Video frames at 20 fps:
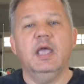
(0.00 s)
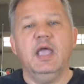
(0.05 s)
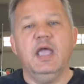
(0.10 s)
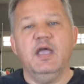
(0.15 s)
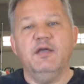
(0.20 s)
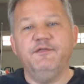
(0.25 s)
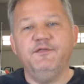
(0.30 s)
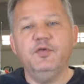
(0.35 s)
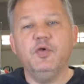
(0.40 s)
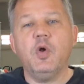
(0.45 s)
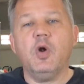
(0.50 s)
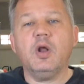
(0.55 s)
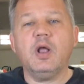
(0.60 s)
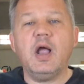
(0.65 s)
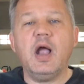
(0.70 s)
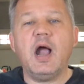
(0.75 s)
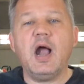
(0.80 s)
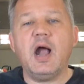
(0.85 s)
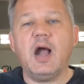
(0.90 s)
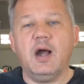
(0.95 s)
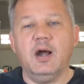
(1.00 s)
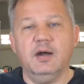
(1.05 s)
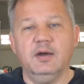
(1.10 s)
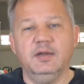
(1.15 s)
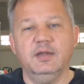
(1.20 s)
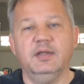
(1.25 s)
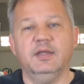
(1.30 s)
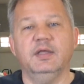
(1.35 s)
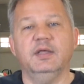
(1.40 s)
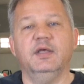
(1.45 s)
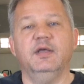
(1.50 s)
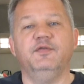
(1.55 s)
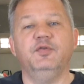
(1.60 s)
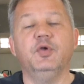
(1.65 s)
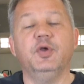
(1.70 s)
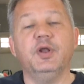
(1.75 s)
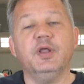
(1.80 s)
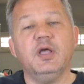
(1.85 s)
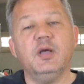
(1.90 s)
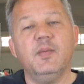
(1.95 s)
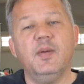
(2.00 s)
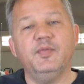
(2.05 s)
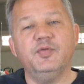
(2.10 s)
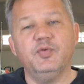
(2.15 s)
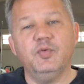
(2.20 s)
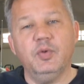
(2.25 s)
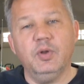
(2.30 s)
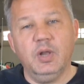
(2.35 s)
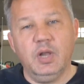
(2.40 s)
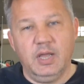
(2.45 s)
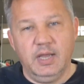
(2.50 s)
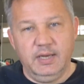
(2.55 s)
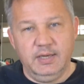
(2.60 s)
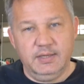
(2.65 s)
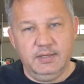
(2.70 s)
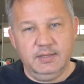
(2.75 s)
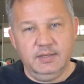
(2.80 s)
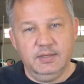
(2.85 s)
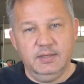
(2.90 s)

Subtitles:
if your car, if you're going to come up to a light